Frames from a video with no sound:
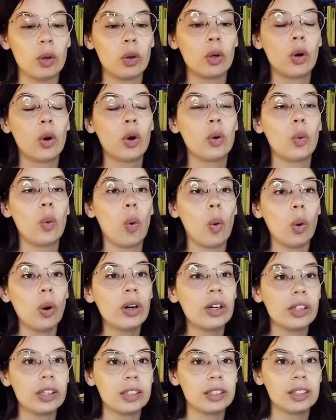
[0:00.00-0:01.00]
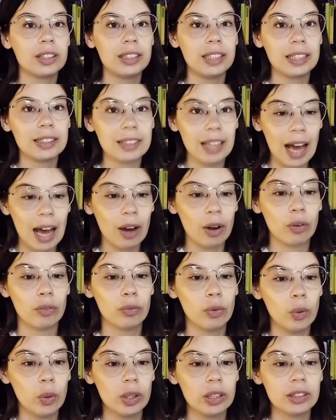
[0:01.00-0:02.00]
or who ordered the attack
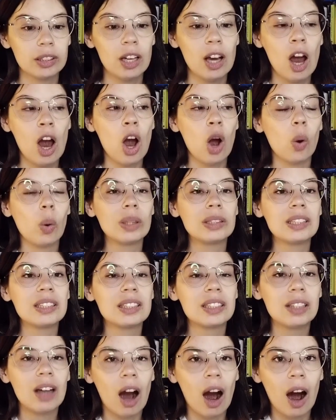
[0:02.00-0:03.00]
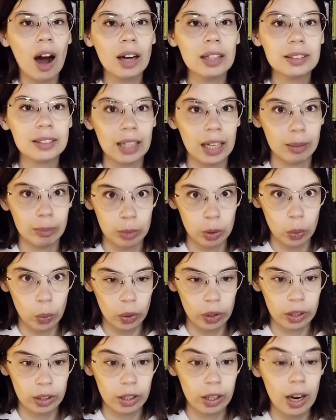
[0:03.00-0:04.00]
on Voight, was his goddamn
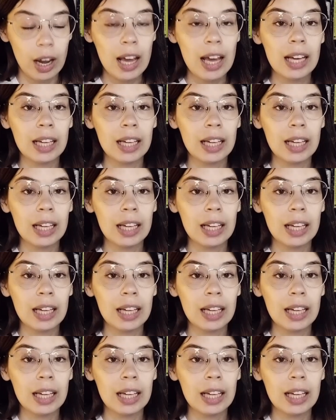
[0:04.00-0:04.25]
lawyer.